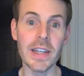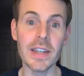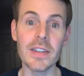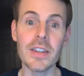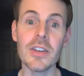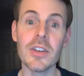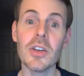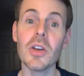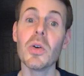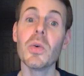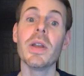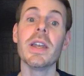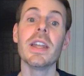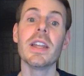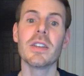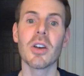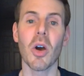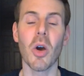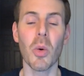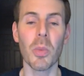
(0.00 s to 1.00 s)
we need to do, we
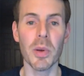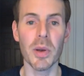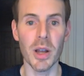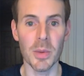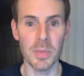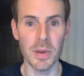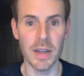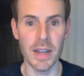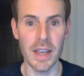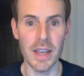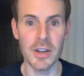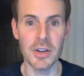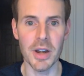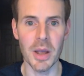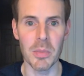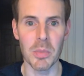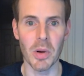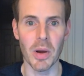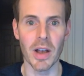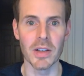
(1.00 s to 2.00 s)
need to open up an
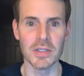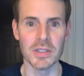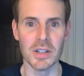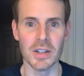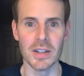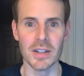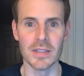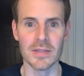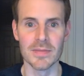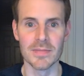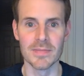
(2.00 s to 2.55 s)
internet browser.